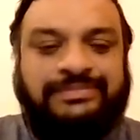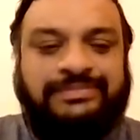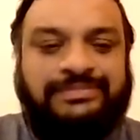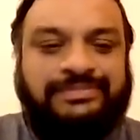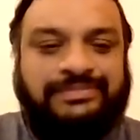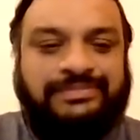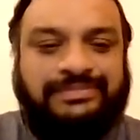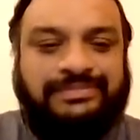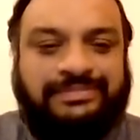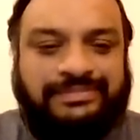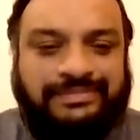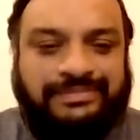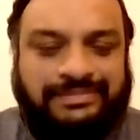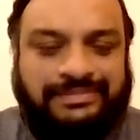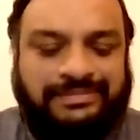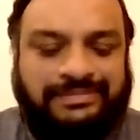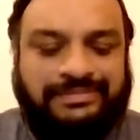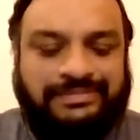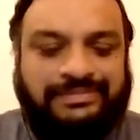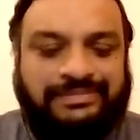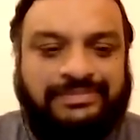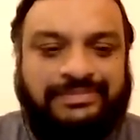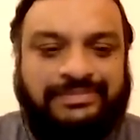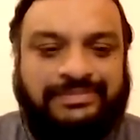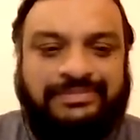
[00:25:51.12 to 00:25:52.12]

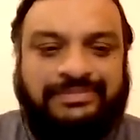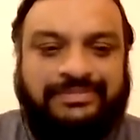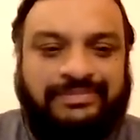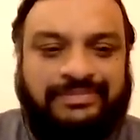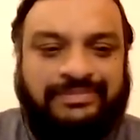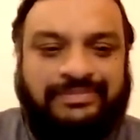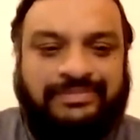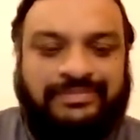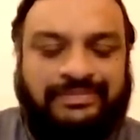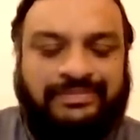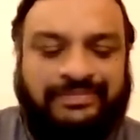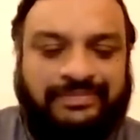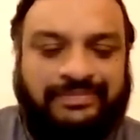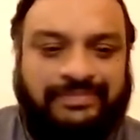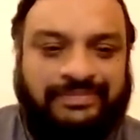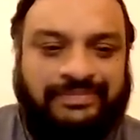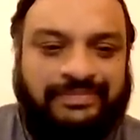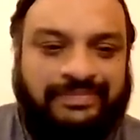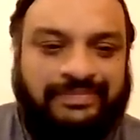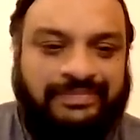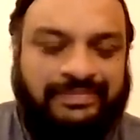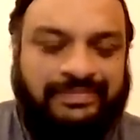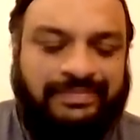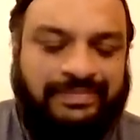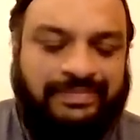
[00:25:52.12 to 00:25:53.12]

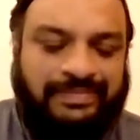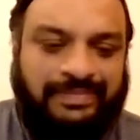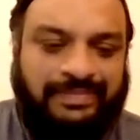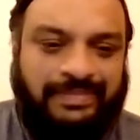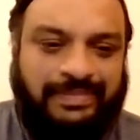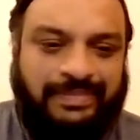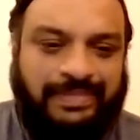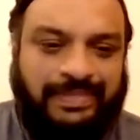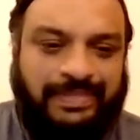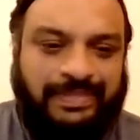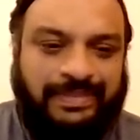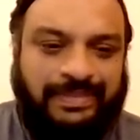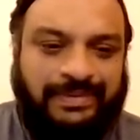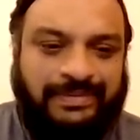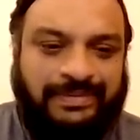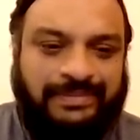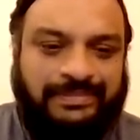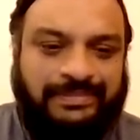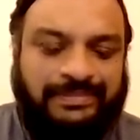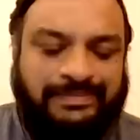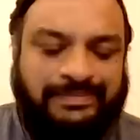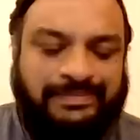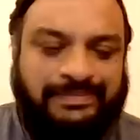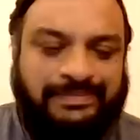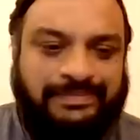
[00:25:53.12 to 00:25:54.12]

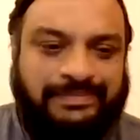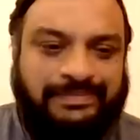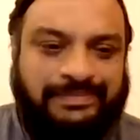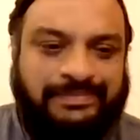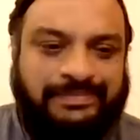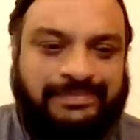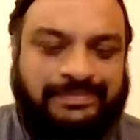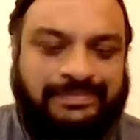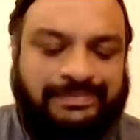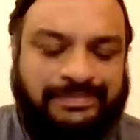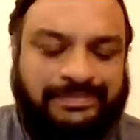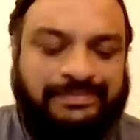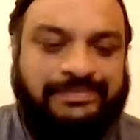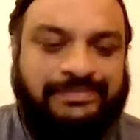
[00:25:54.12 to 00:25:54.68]
This person isn't speaking.